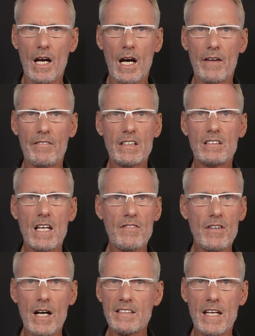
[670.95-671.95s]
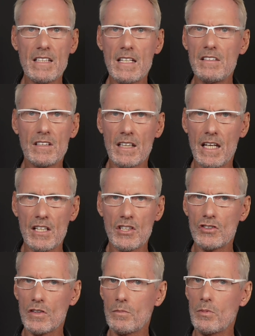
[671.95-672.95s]
having never had any
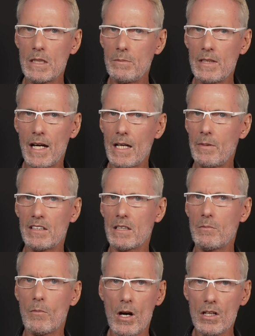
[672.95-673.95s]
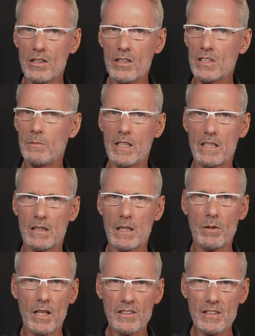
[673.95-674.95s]
indications of pre-diabetic markers in my yearly
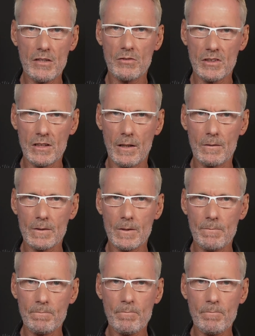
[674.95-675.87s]
blood test results.